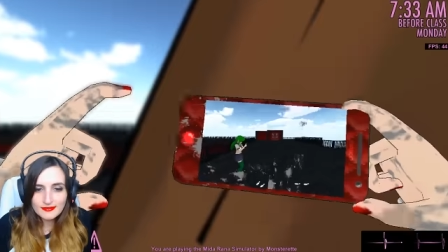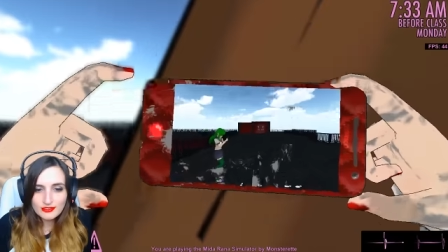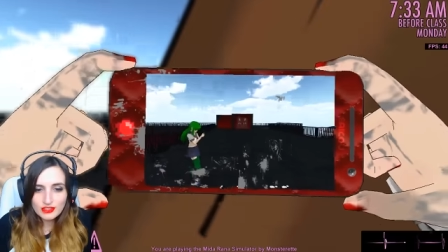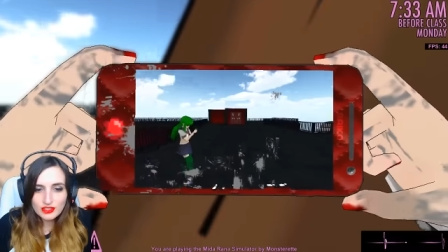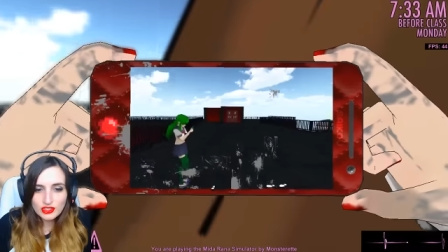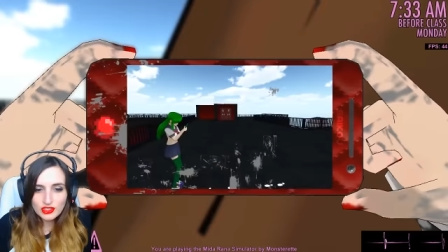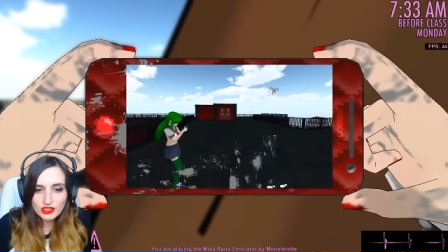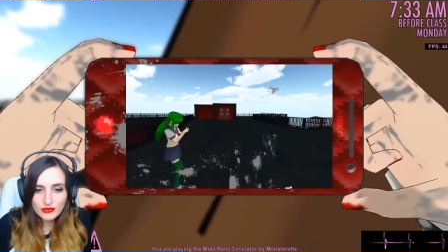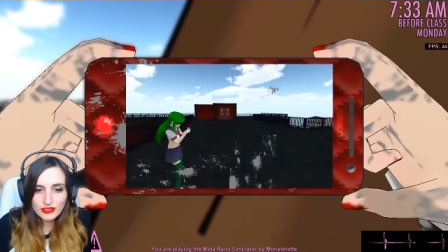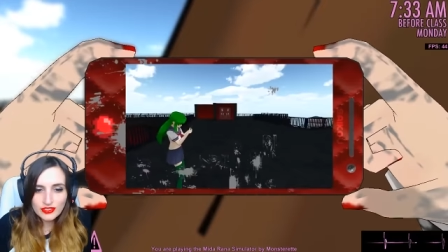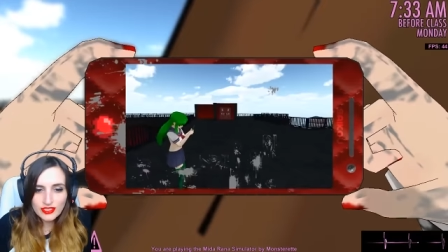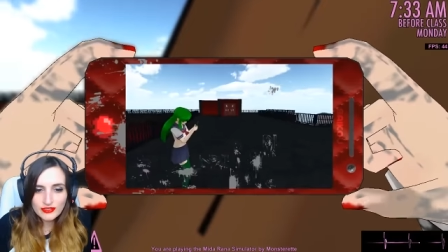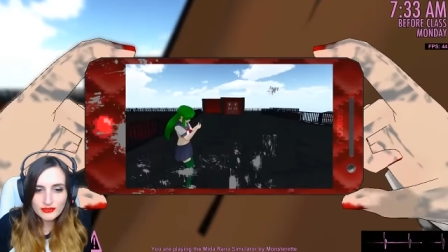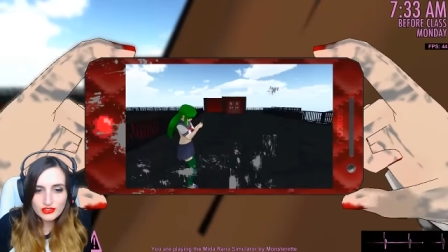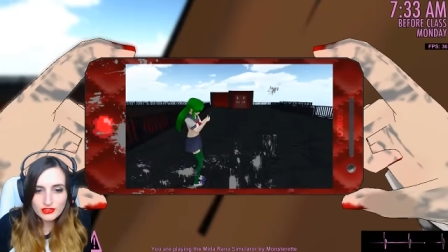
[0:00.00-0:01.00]
to show to the
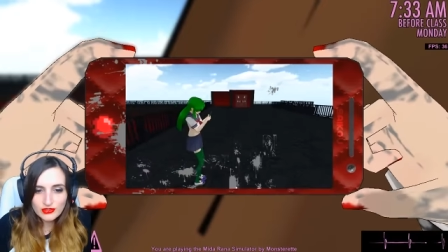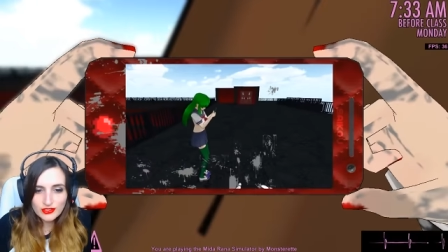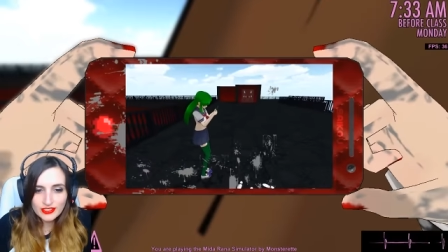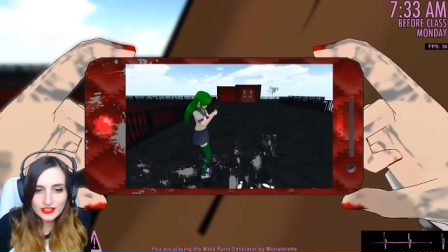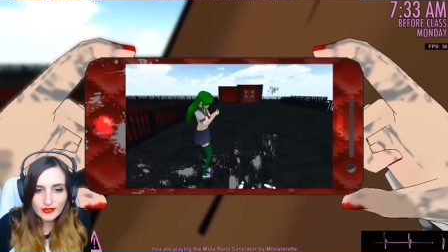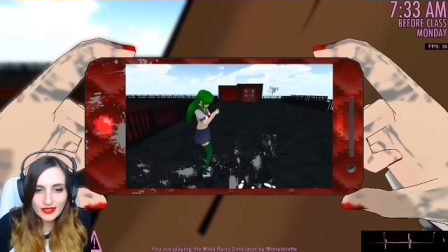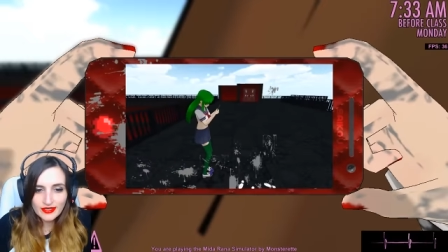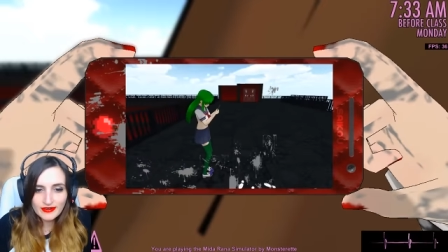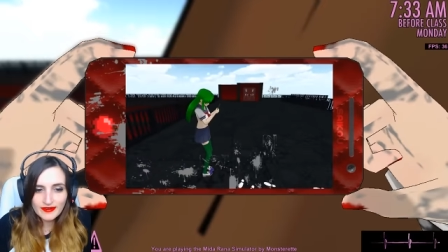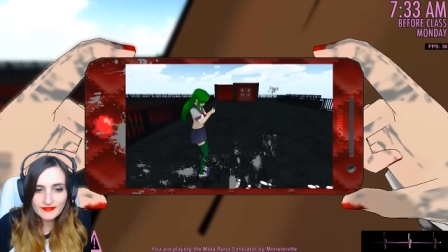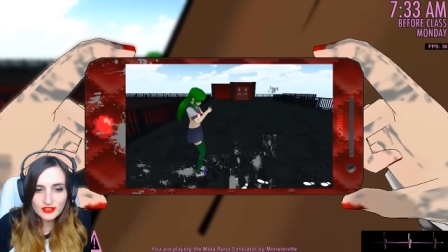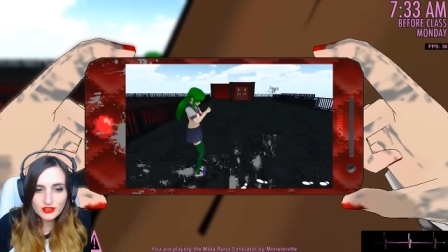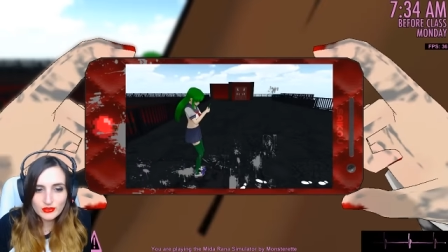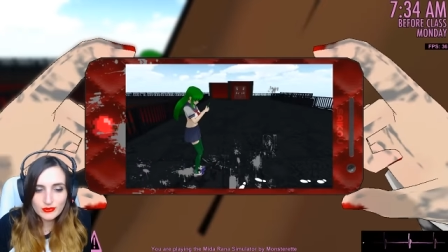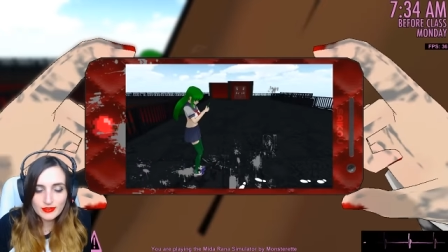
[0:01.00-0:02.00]
other students so I don't have to
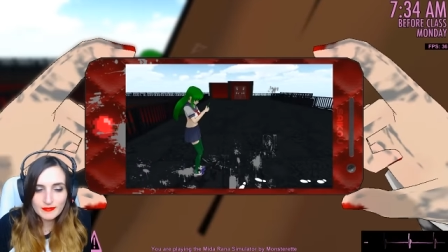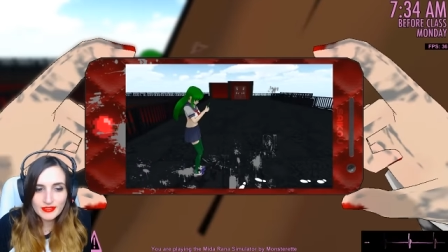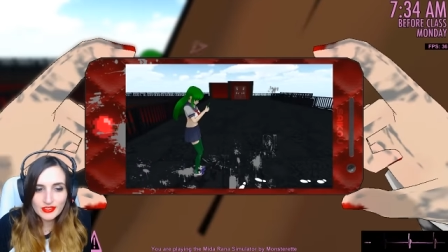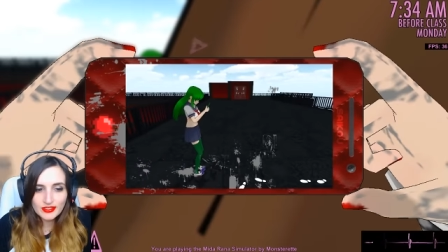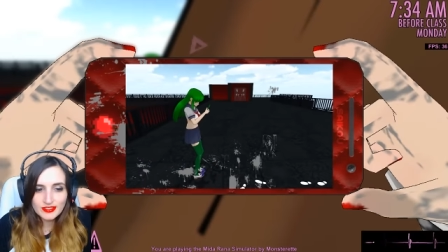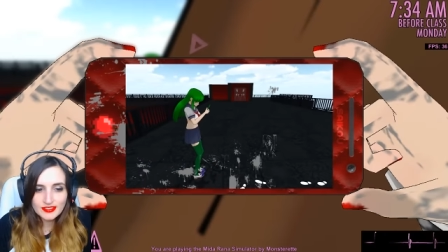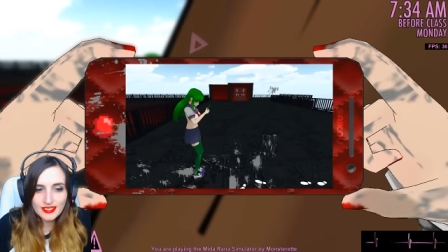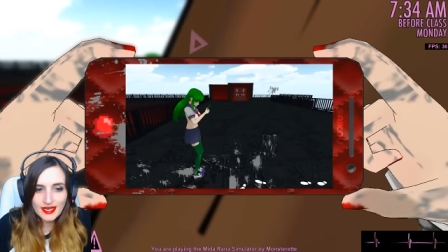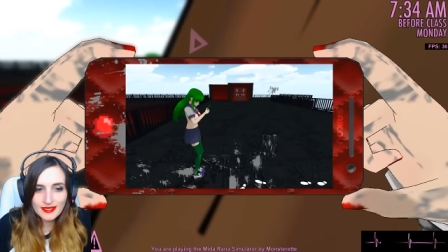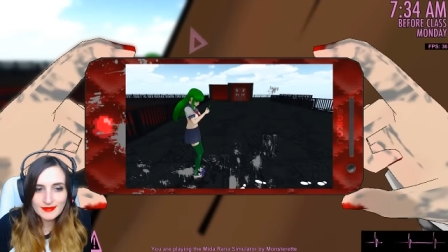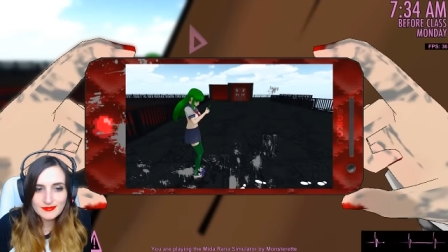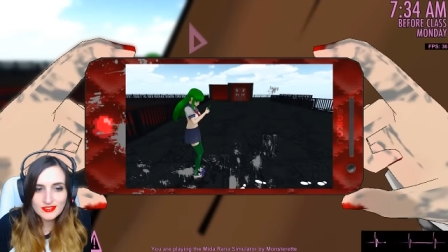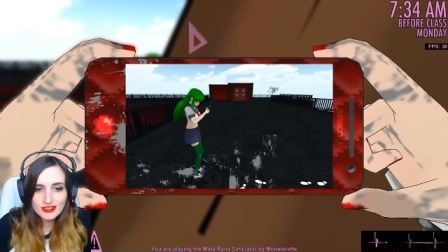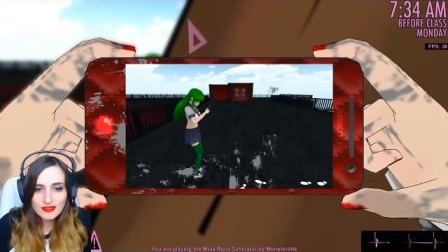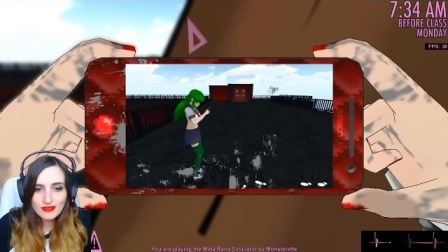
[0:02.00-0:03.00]
do it a million
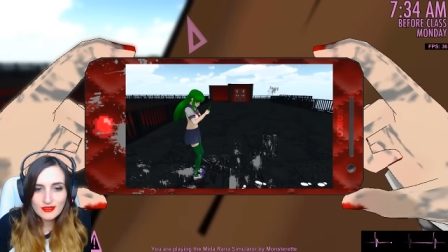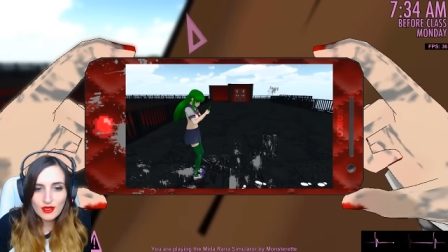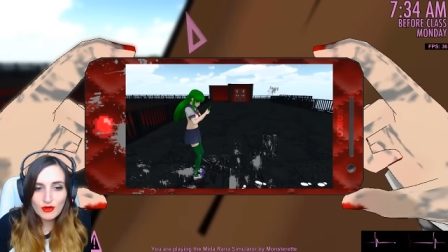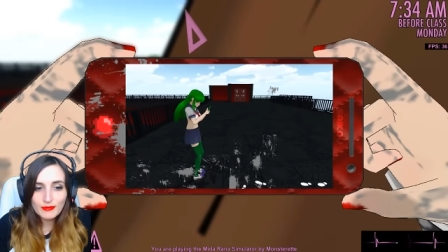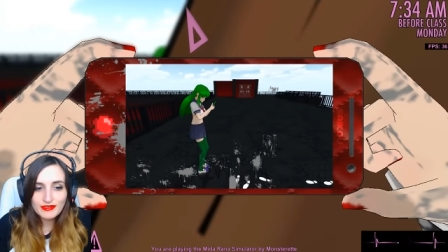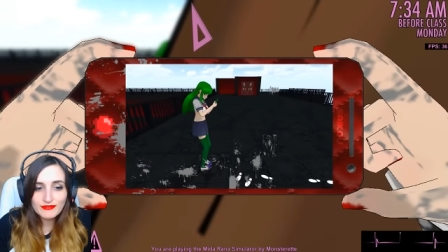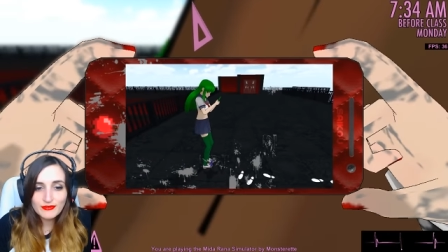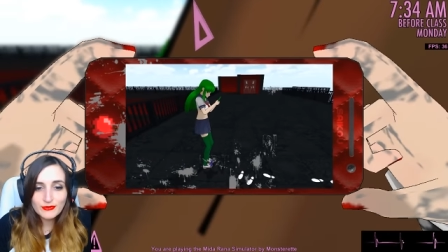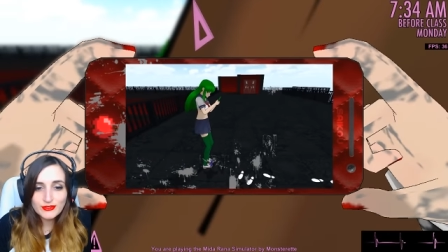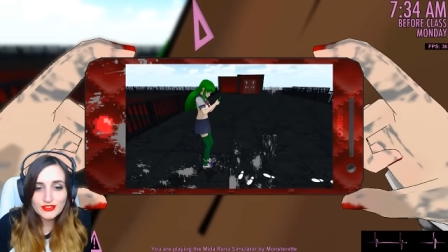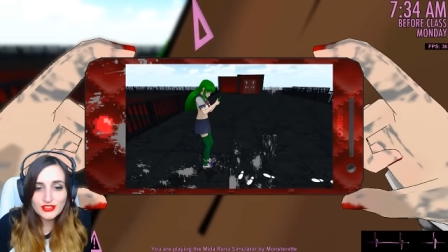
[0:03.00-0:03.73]
times. Oh, my phone is